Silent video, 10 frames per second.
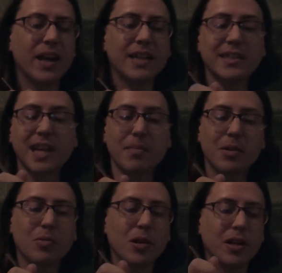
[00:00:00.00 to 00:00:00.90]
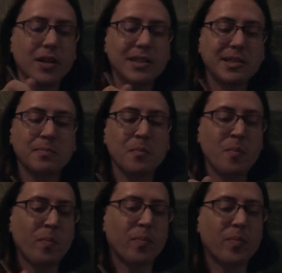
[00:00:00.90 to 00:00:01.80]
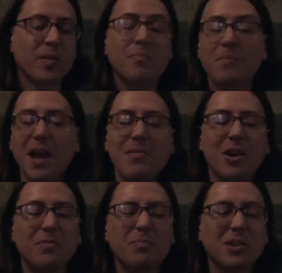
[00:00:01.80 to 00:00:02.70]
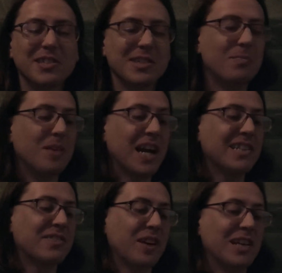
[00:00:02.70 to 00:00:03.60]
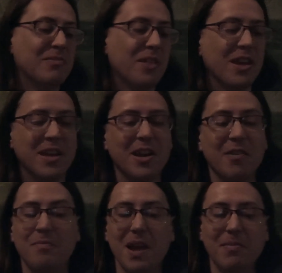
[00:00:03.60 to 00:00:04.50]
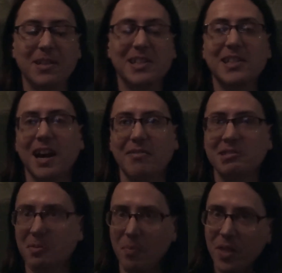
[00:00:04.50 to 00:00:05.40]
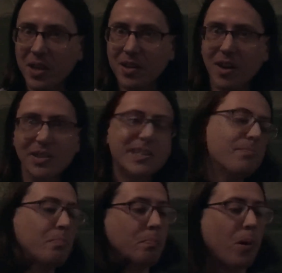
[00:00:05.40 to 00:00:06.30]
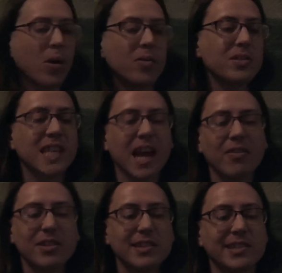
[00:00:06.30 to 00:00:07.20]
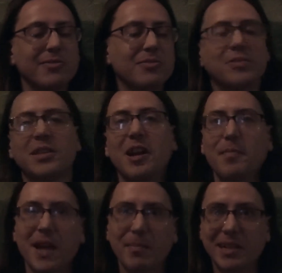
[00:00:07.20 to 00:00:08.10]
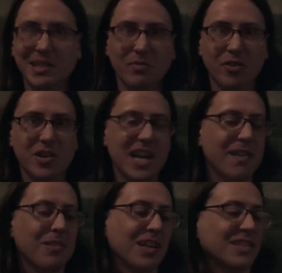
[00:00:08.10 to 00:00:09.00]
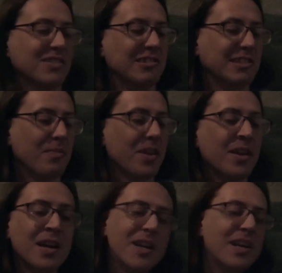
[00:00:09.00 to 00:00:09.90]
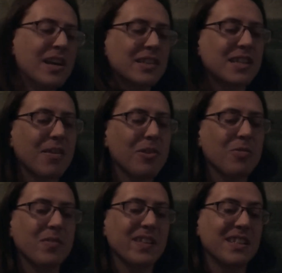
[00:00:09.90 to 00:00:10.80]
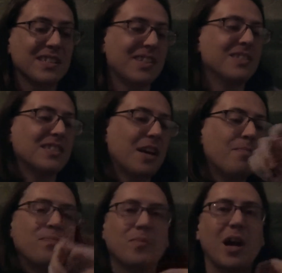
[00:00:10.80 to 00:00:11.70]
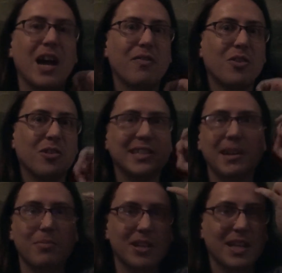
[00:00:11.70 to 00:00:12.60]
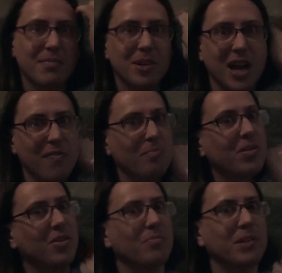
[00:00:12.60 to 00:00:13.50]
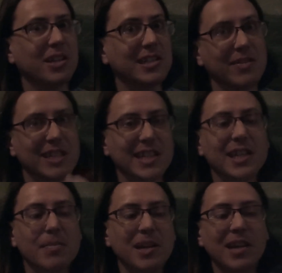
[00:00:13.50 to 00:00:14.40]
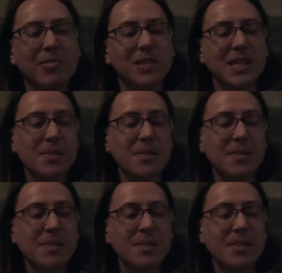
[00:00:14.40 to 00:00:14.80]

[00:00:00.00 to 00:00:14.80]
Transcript: Came out quite nice. Maybe I'd put some extra veg with it, you know, maybe you should have something like some boiled carrots, or, you know, maybe some fried eggplants or something to go along with it. And I have got separately, but I haven't put on because obviously it's going to be liquidy,